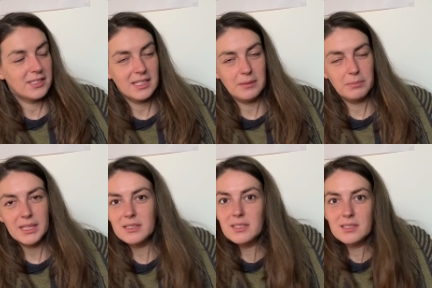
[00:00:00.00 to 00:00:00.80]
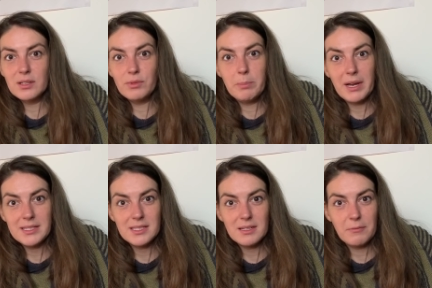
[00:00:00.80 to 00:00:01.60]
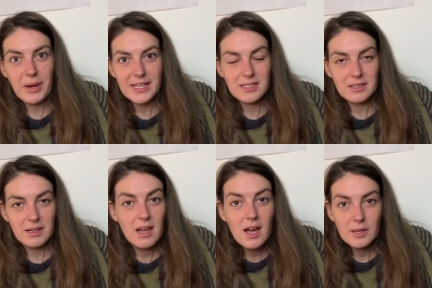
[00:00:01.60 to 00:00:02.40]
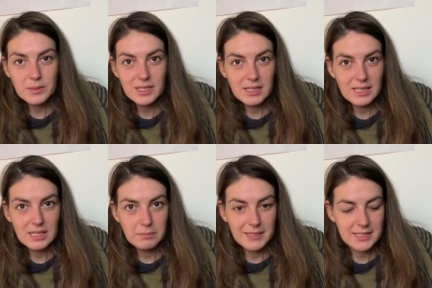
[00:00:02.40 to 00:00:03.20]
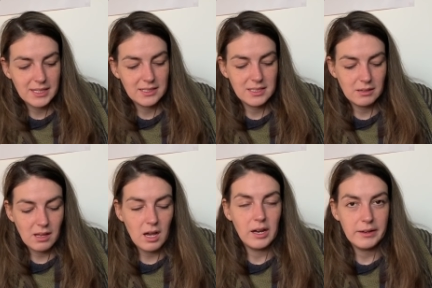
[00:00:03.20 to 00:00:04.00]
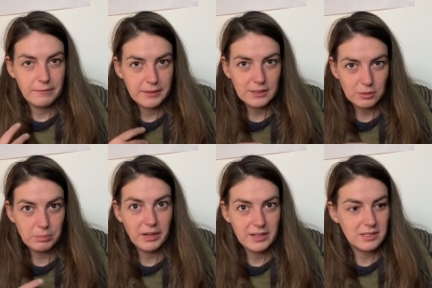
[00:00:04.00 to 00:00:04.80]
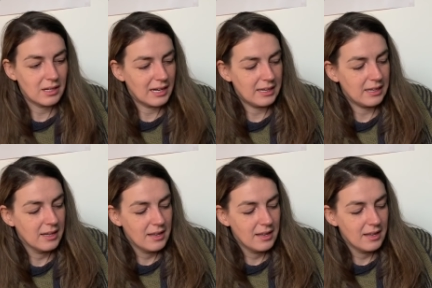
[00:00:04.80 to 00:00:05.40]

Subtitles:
keep, because it's a repetitive pattern, I'm just going to keep knitting until I feel personally